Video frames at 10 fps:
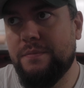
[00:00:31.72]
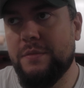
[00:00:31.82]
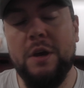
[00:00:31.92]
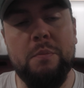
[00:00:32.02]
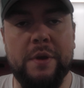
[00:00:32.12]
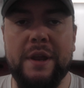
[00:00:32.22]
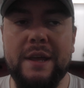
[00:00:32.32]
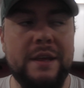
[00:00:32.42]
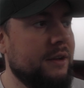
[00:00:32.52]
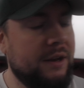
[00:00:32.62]
company
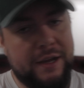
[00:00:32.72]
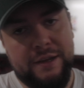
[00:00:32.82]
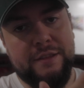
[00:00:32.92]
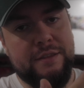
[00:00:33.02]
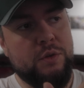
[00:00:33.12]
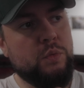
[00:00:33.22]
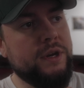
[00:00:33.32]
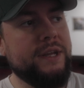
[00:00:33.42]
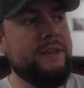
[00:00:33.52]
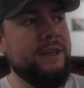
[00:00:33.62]
like the
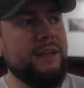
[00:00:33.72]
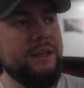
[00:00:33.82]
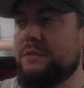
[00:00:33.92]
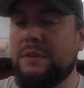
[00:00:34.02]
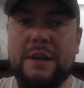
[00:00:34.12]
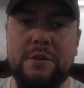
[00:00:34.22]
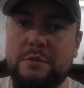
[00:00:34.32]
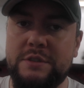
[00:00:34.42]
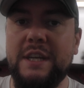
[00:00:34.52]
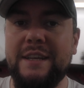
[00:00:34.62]
180, I don't
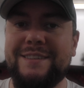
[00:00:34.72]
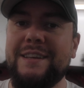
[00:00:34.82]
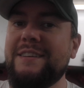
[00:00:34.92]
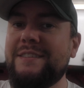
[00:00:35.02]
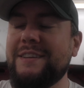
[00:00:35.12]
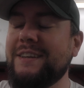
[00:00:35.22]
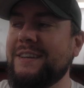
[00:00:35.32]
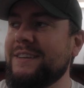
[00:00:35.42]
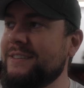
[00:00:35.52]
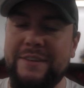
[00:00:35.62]
know,
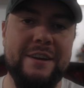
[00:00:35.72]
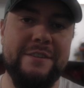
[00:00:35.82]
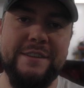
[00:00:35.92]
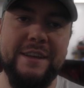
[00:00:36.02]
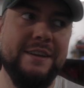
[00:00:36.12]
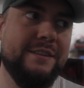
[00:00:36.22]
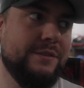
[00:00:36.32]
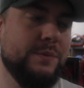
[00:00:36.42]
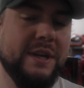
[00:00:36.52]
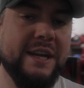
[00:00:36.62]
G60,
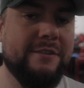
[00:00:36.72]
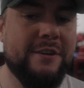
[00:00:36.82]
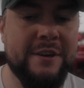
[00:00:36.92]
VR6, whatever.